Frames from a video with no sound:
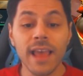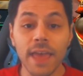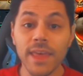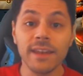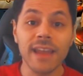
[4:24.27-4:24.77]

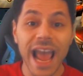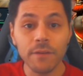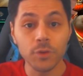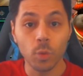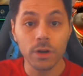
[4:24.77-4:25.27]
And then
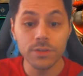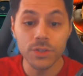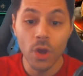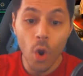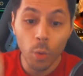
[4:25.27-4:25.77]

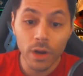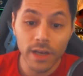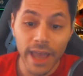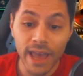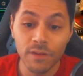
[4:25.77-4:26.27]
afterwards, we're going
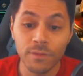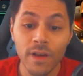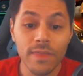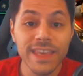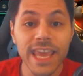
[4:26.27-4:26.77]
to have
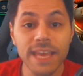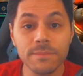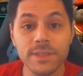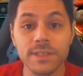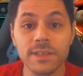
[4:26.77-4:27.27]
the
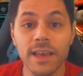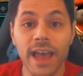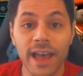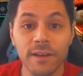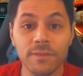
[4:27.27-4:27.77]
games
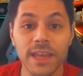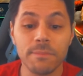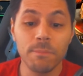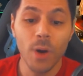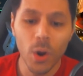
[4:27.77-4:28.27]
have a
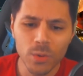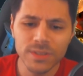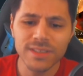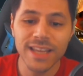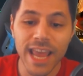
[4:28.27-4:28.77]

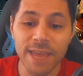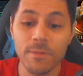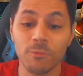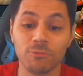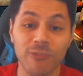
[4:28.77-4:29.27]

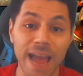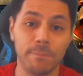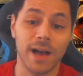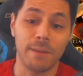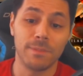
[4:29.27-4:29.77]
post-game
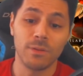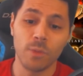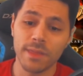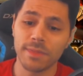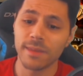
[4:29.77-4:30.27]
wrap-up
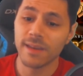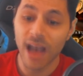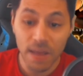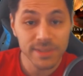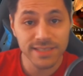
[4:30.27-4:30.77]
with the
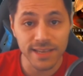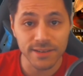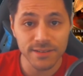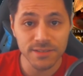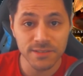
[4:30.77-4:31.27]
commentators,